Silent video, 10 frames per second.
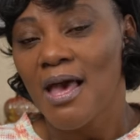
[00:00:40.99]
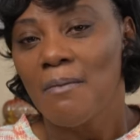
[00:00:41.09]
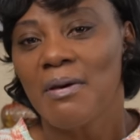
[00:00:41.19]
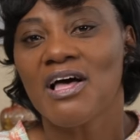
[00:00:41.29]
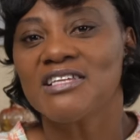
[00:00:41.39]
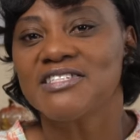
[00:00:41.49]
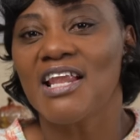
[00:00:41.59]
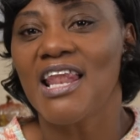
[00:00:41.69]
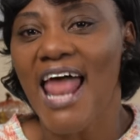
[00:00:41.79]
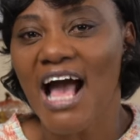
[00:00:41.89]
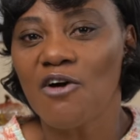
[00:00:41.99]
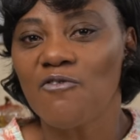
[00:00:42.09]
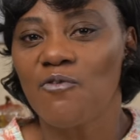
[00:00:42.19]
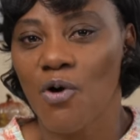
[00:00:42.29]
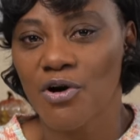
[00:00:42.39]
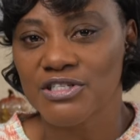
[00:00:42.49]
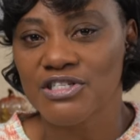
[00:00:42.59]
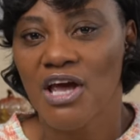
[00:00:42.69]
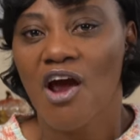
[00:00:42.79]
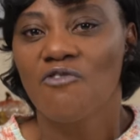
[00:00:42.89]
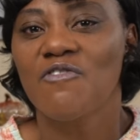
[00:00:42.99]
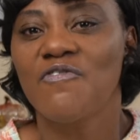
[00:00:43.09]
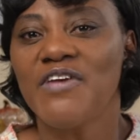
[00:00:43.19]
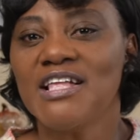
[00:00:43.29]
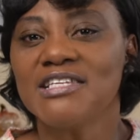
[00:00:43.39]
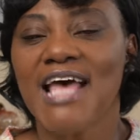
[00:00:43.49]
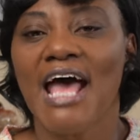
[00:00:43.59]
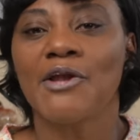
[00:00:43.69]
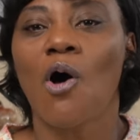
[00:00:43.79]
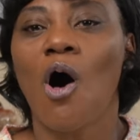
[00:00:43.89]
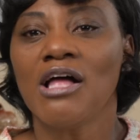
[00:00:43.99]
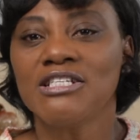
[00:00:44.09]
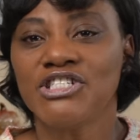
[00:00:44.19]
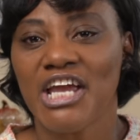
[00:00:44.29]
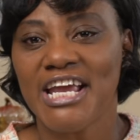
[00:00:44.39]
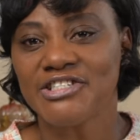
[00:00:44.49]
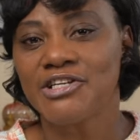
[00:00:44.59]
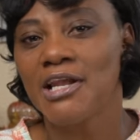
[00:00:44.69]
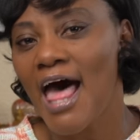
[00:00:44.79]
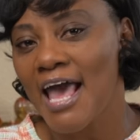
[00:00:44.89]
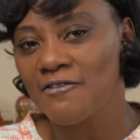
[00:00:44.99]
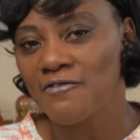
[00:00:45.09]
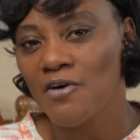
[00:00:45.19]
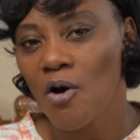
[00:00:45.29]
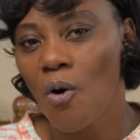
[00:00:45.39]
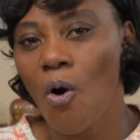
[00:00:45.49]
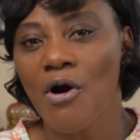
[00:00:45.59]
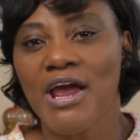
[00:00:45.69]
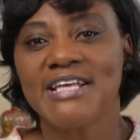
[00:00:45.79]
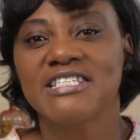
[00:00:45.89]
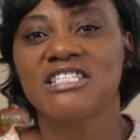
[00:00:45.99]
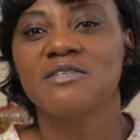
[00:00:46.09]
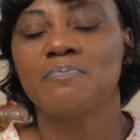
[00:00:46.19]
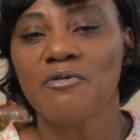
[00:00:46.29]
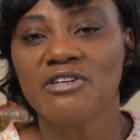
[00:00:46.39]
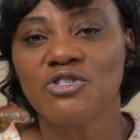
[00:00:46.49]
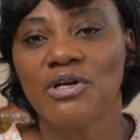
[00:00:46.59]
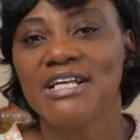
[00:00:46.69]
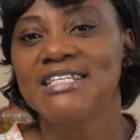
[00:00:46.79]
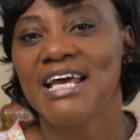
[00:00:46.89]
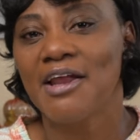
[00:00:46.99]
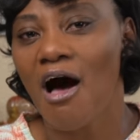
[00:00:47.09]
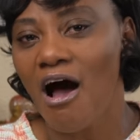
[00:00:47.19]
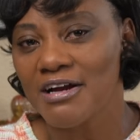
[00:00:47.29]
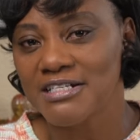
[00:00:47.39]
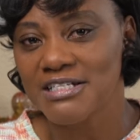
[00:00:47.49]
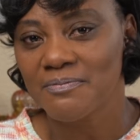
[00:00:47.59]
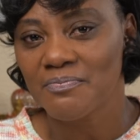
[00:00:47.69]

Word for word: because the lack of works reveals an unchanged life or a spiritually dead heart.